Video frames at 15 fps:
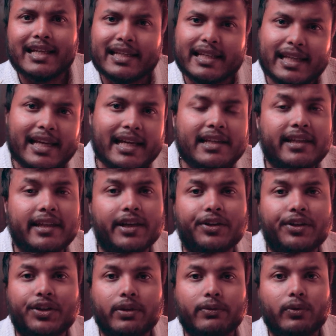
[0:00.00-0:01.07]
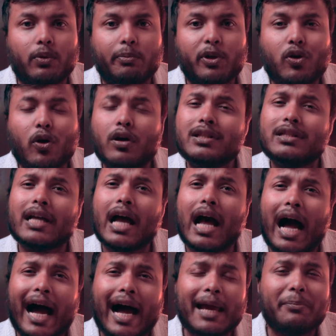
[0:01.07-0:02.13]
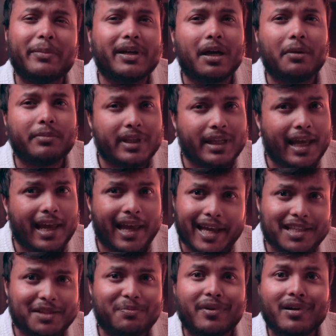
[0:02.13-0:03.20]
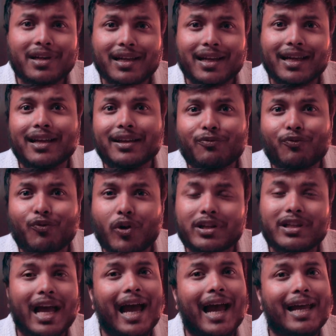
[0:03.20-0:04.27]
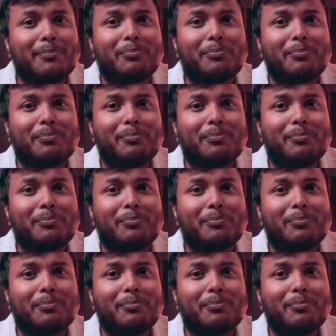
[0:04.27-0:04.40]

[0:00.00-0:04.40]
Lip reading: nailed the interview because I become the expert in what I